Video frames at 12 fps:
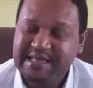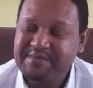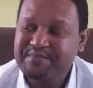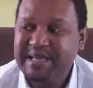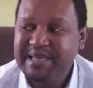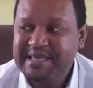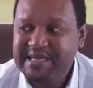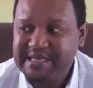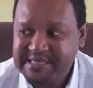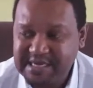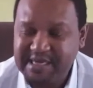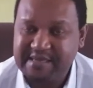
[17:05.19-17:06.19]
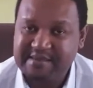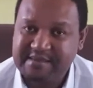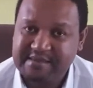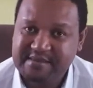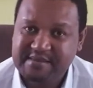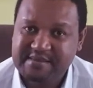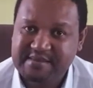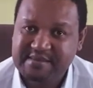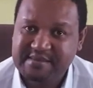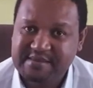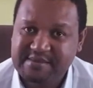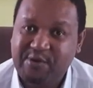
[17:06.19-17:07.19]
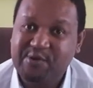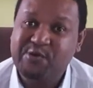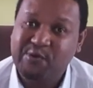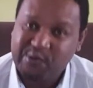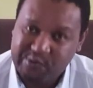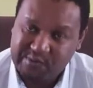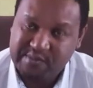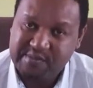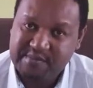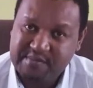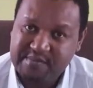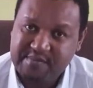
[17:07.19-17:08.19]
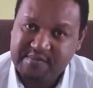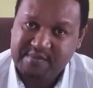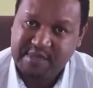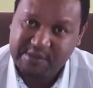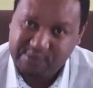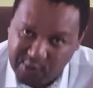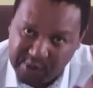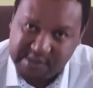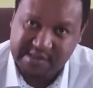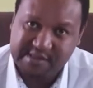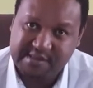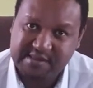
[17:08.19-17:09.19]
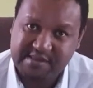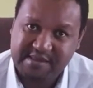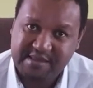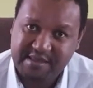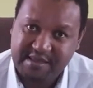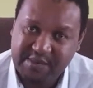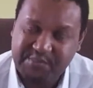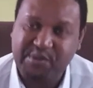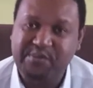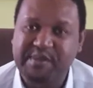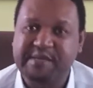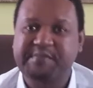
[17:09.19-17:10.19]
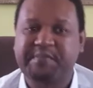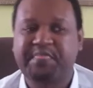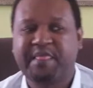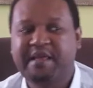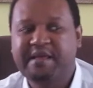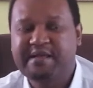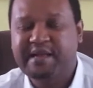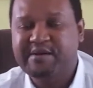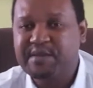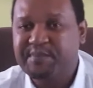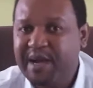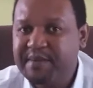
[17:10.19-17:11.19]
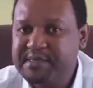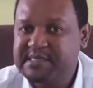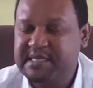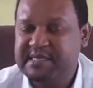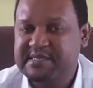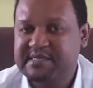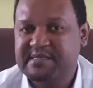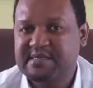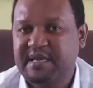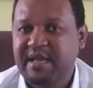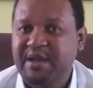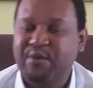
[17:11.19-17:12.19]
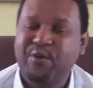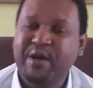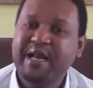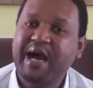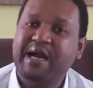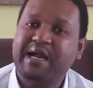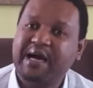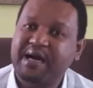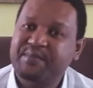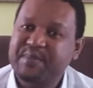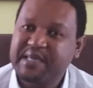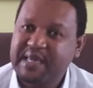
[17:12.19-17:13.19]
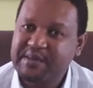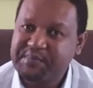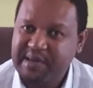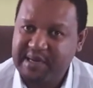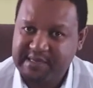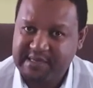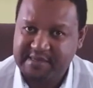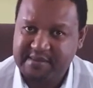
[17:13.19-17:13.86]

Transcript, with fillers: making a child on your own, it causes a problem. Now, the Bible says when Hagar became pregnant,